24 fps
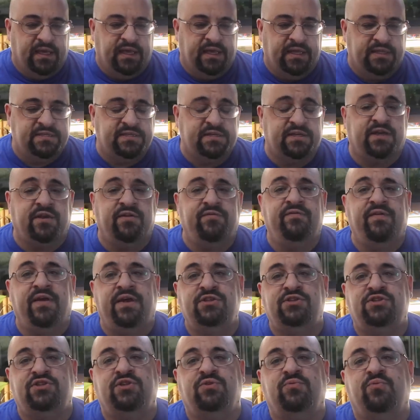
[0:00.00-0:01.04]
It's a
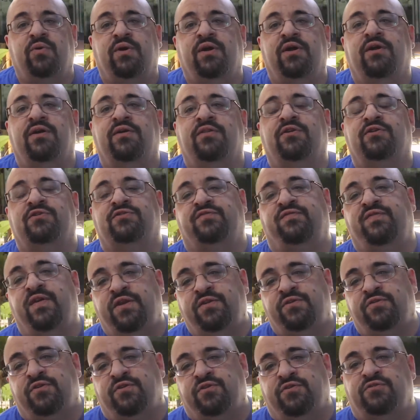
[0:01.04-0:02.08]
convention where there's
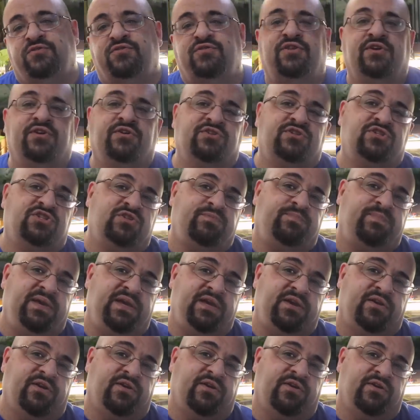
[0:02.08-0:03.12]
vendors, there's
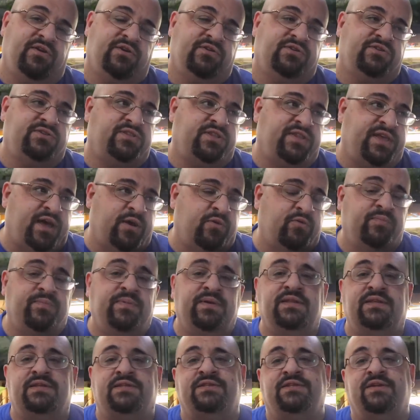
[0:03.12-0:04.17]
speakers, that would
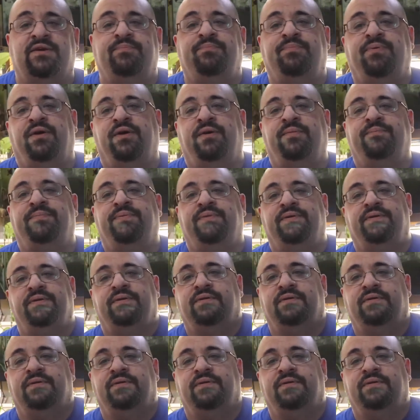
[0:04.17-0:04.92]
be the sum pump.